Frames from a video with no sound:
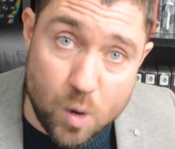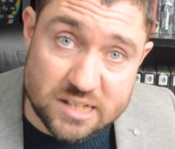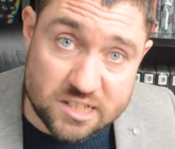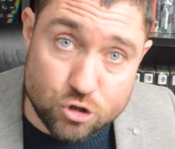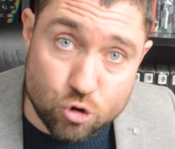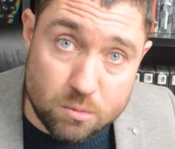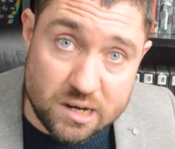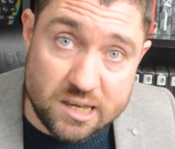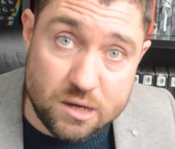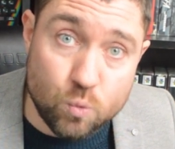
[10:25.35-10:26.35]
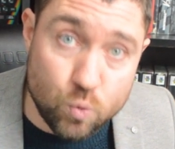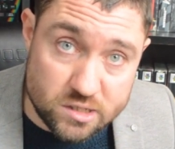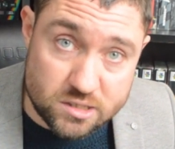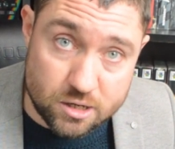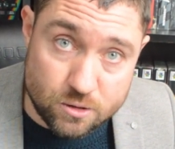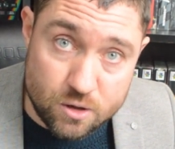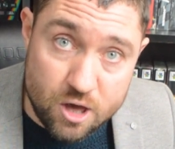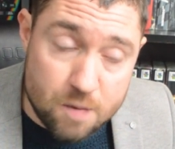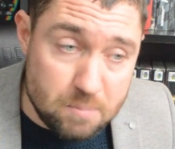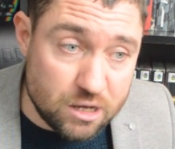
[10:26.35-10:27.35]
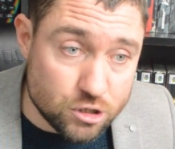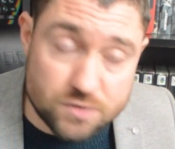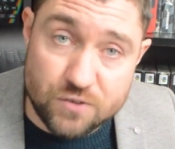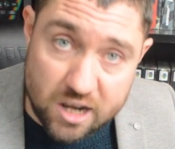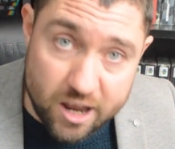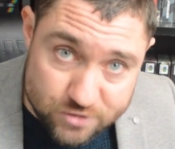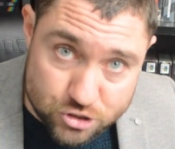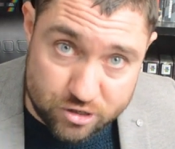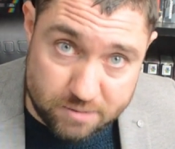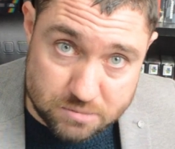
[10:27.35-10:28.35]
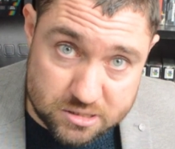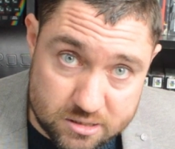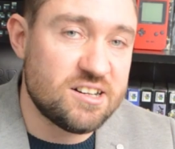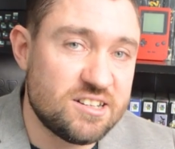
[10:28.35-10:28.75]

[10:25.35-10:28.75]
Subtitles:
way as it normally would do because of the live streams.